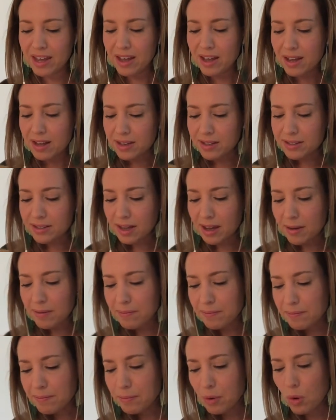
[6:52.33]

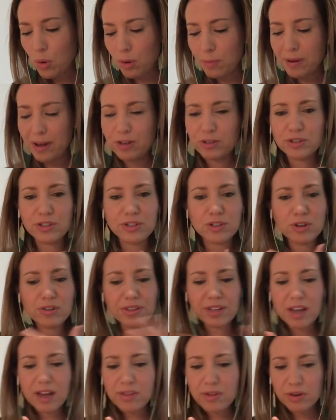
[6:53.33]
Some poor boundaries are on
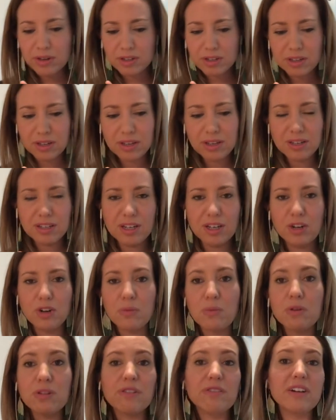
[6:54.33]
the other end of the
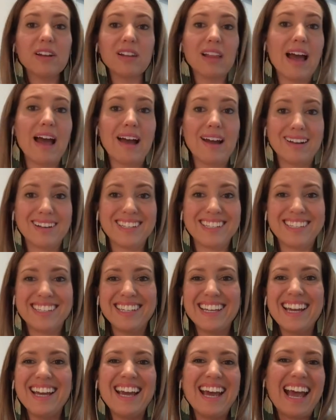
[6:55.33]
continuum where they relax.
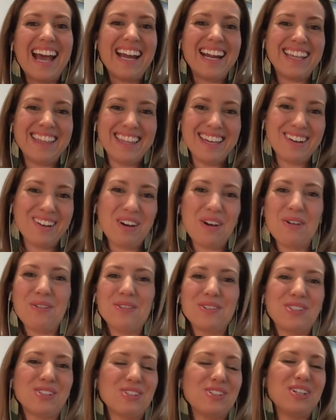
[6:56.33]
Anything
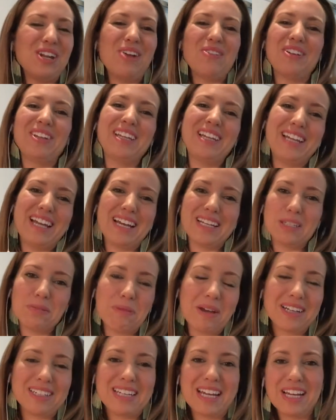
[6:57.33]
goes, there's not really an
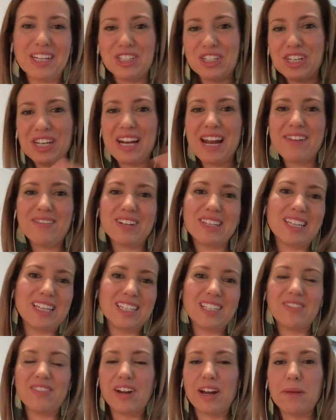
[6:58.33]
expectation,
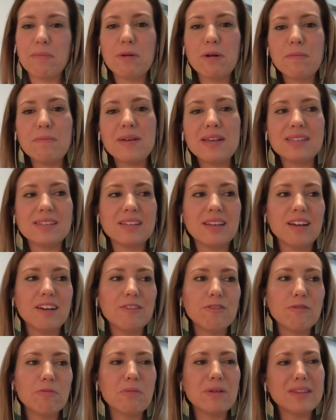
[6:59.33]
everything's very
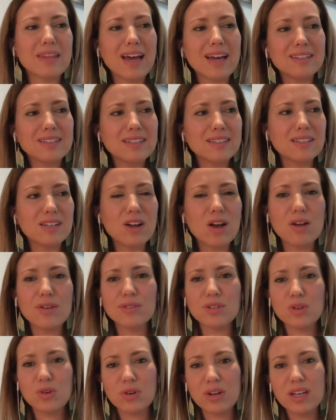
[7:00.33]
permissive, but that doesn't also create